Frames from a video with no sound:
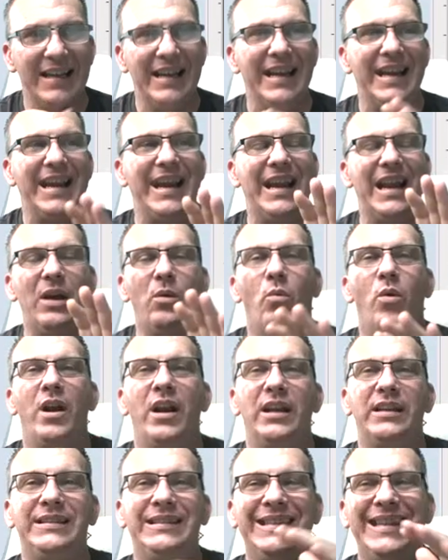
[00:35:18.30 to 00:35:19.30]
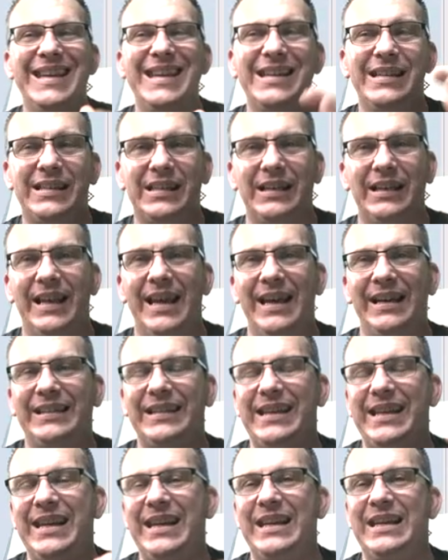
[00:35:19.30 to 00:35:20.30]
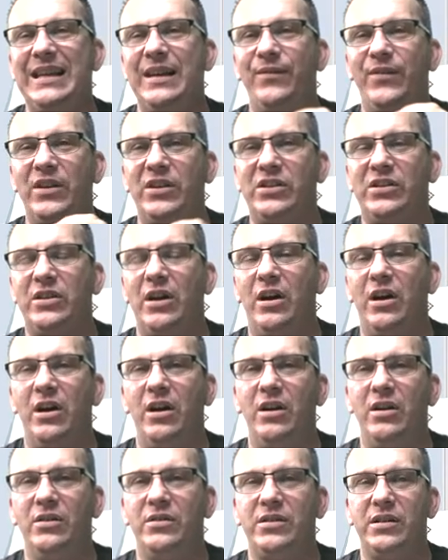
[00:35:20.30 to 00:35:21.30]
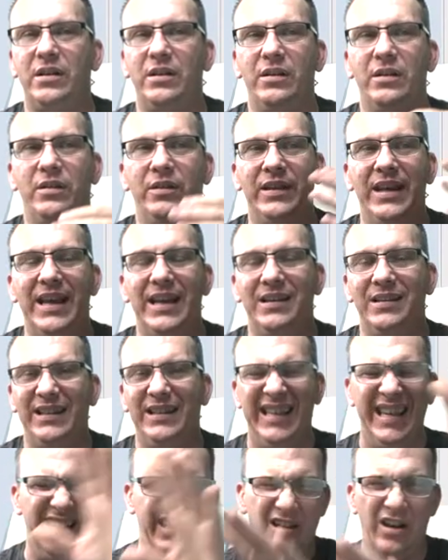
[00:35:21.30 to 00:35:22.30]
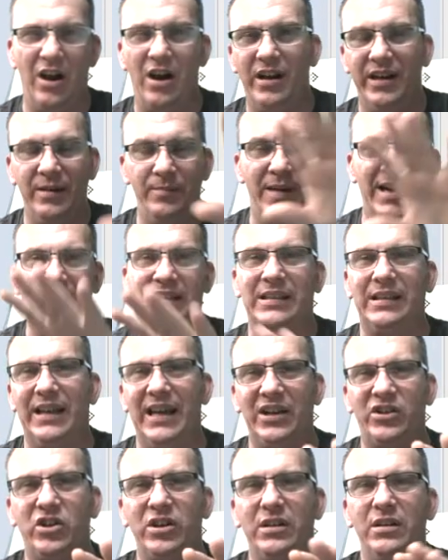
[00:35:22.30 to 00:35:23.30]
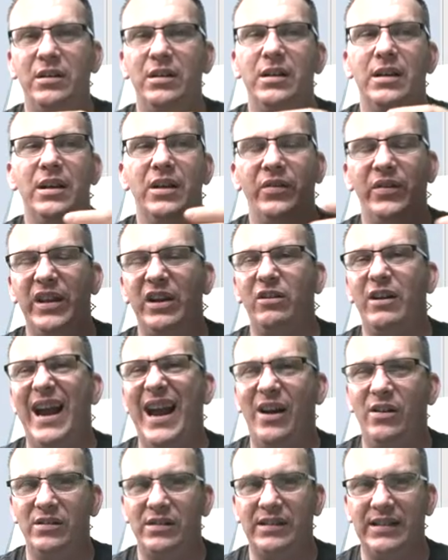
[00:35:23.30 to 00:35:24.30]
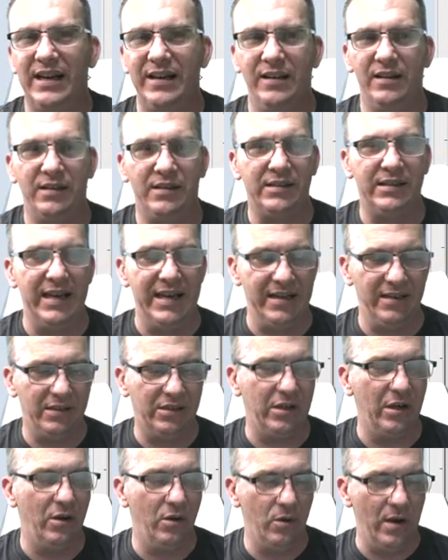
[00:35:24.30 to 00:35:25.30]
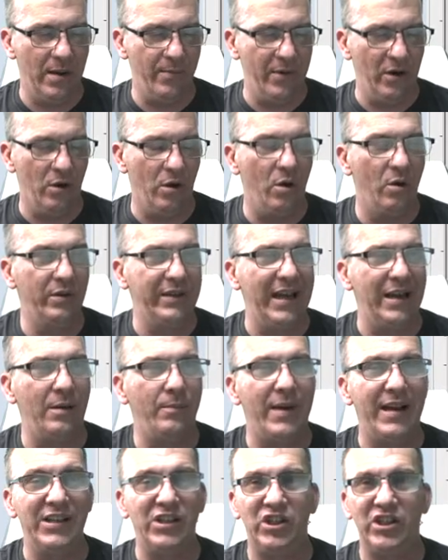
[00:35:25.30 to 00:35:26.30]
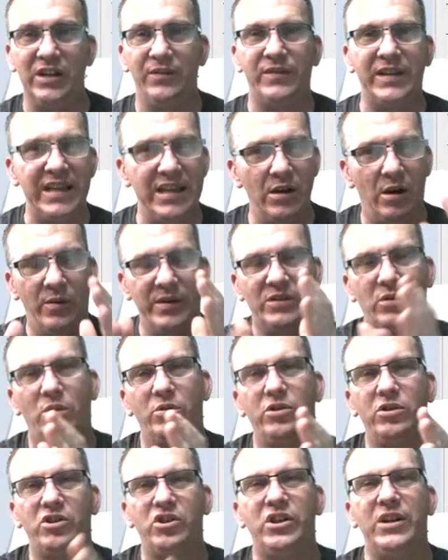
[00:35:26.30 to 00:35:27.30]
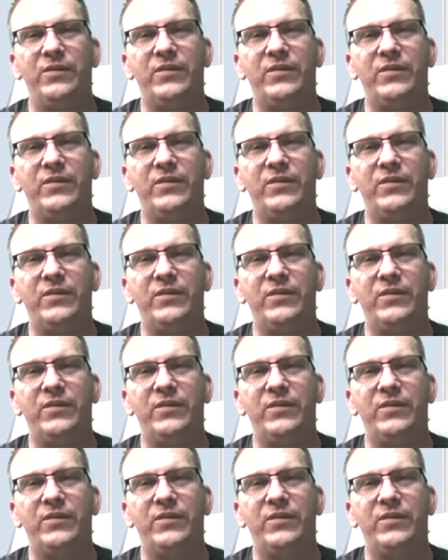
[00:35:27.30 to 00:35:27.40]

and I want to deselect any of the stars that get caught in my selection that are outside of the state. So I'm going to hold down my shift key. Always hold your shift